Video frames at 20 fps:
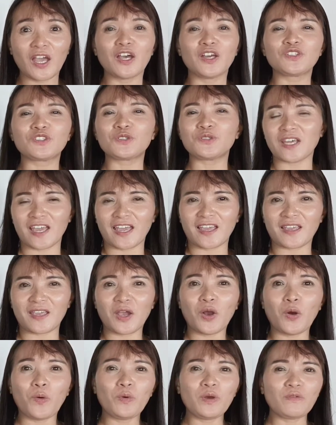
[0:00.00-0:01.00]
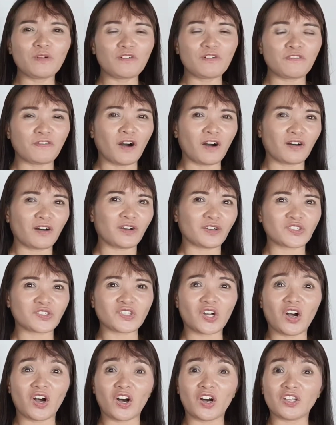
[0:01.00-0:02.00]
Today, we will focus
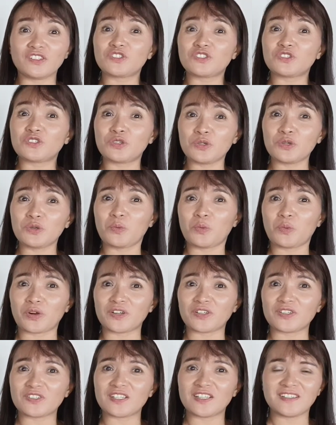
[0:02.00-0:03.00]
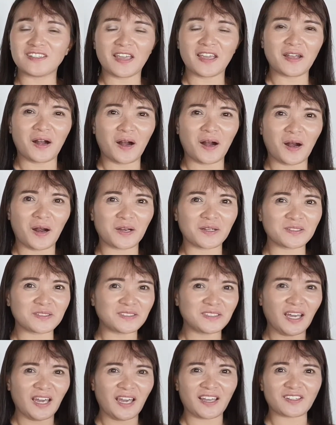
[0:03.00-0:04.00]
on two words and they are
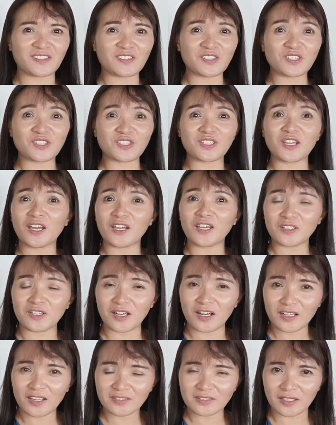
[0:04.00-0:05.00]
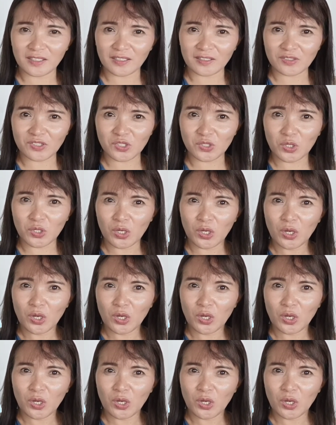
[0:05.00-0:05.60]
text and context.